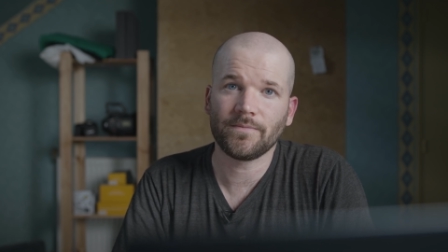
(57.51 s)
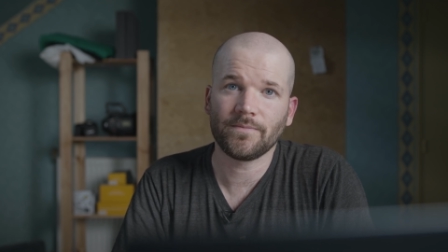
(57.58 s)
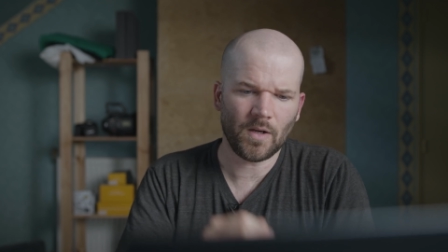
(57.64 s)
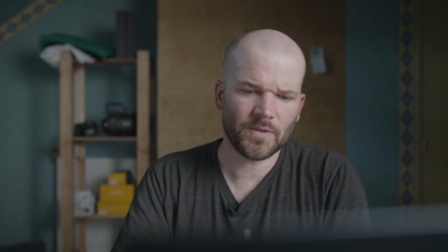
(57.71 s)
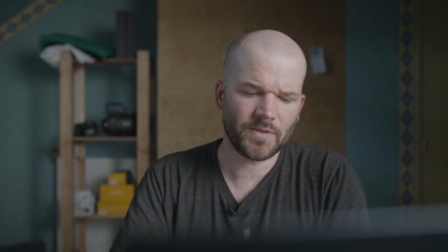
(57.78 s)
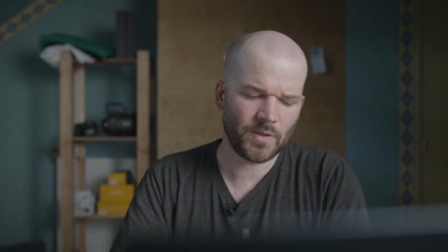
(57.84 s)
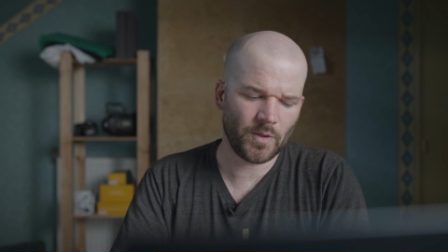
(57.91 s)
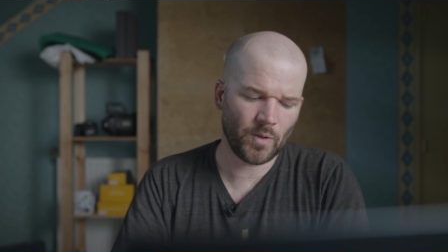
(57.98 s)

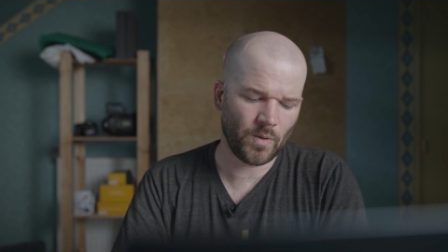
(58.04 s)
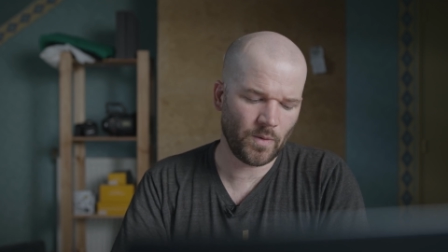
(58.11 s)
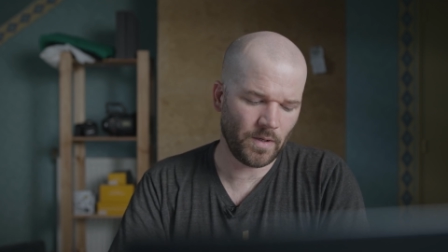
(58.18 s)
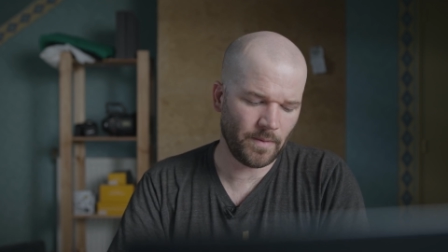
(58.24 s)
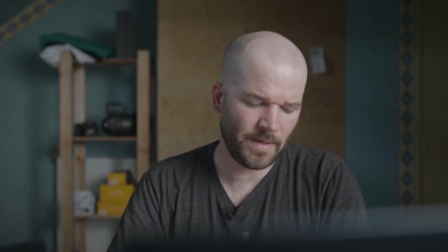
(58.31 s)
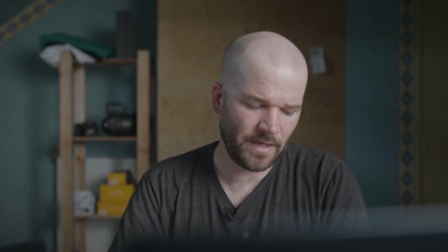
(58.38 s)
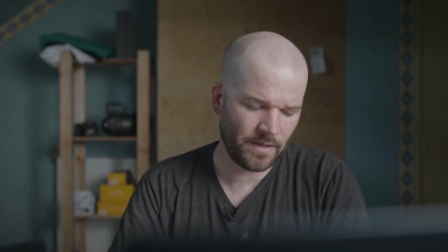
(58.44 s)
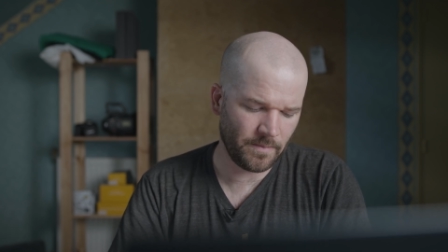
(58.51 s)
Also,
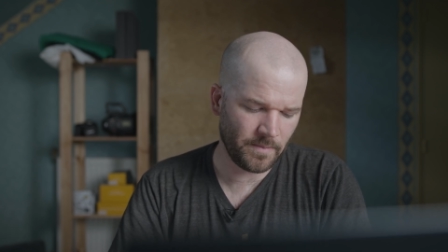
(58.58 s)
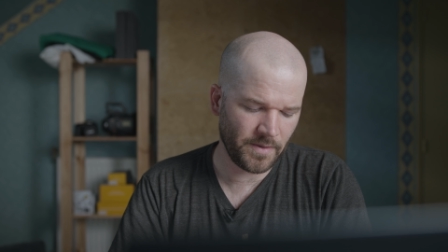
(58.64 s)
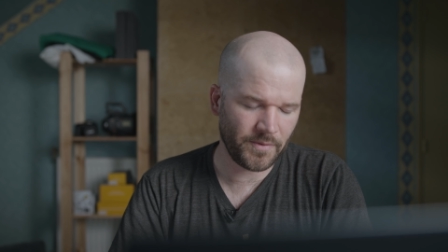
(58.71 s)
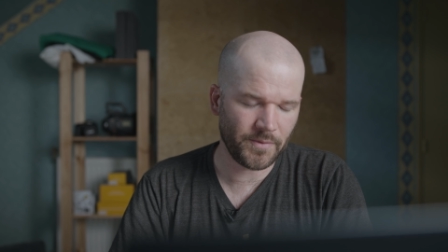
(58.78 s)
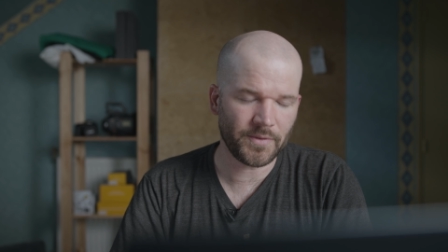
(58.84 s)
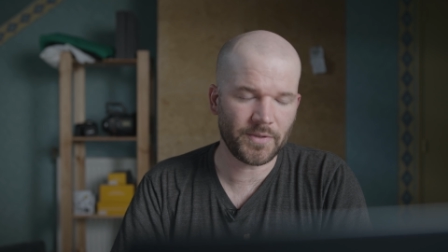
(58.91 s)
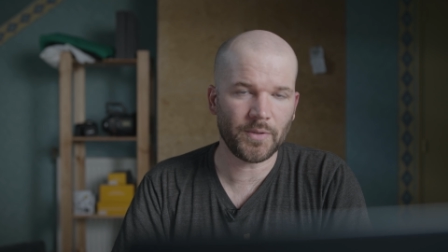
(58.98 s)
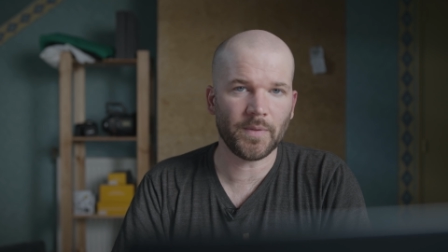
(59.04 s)
about a
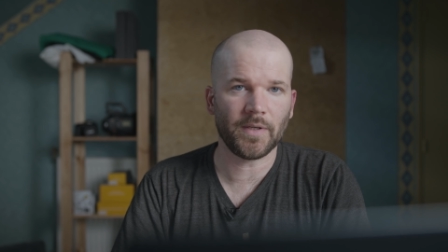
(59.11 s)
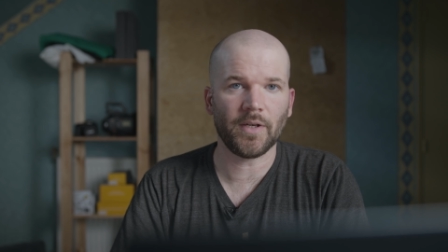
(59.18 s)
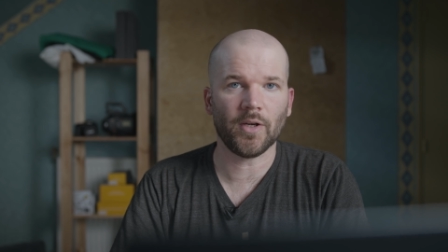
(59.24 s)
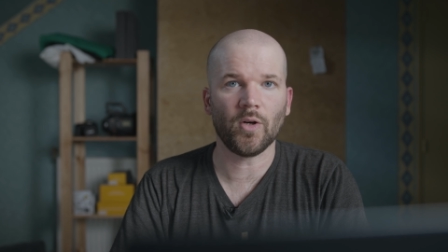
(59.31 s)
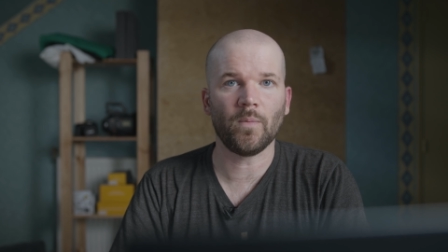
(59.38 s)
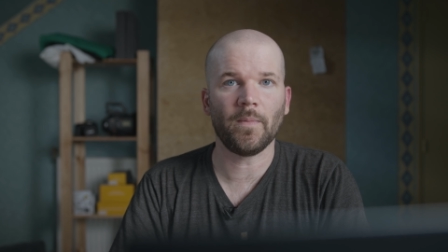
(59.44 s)
month or two ago,